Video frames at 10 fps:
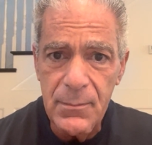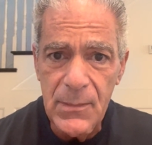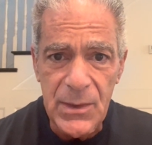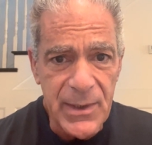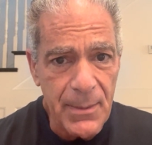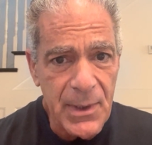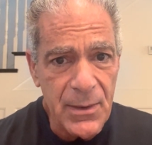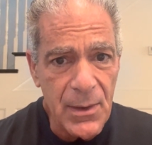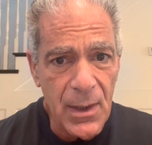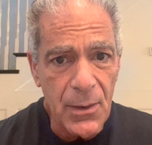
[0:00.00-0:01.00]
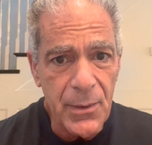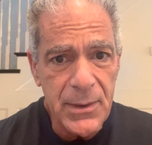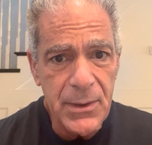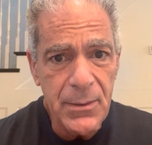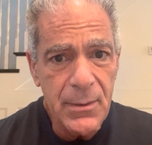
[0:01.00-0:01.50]
Does that mean they're not going
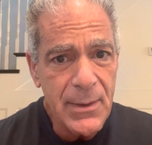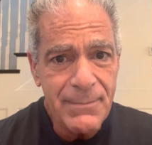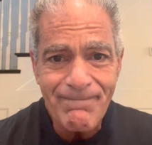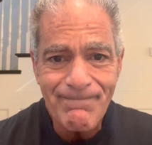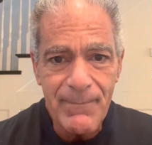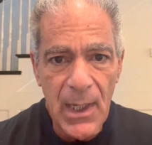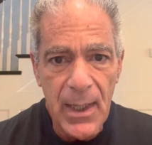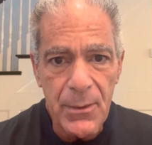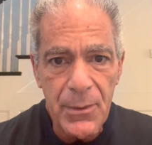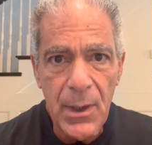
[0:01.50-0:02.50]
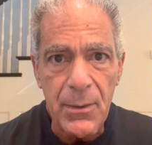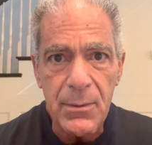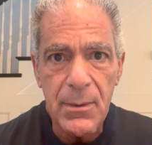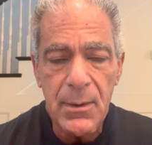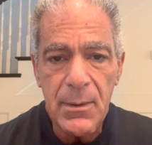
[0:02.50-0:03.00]
to? I don't know.
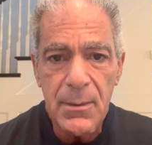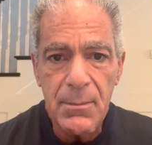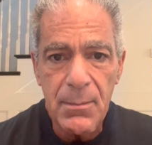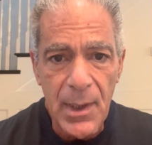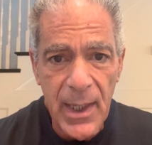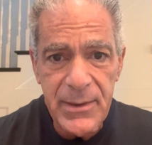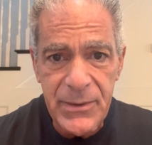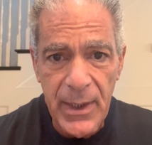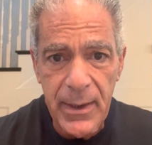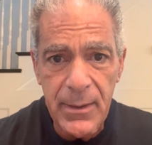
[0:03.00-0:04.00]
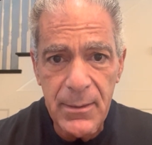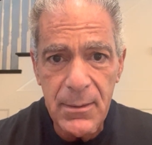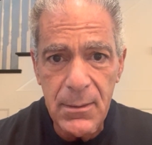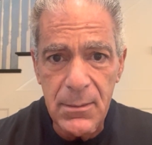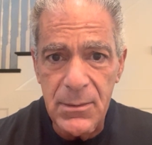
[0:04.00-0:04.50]
But I say
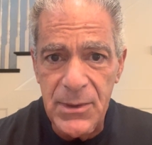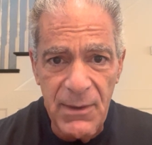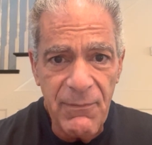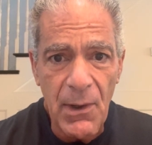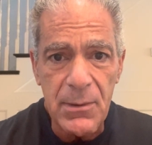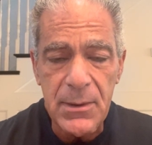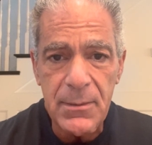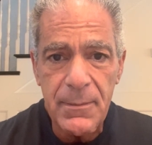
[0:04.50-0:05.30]
default.